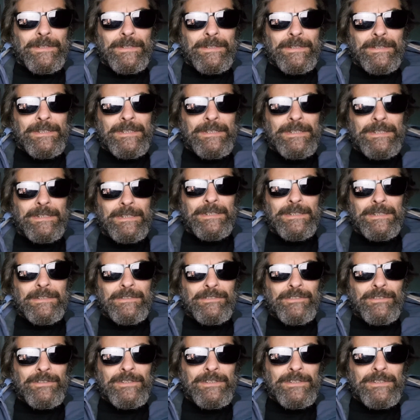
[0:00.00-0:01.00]

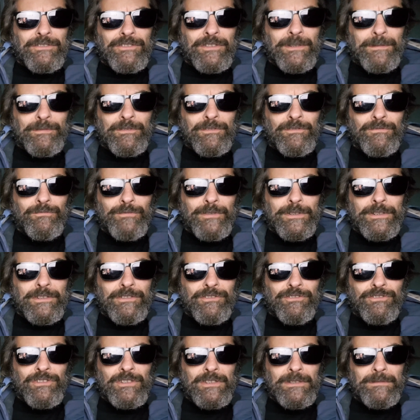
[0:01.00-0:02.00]
So the Egyptian
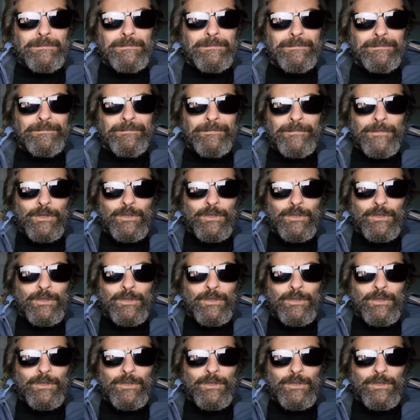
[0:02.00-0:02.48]
regime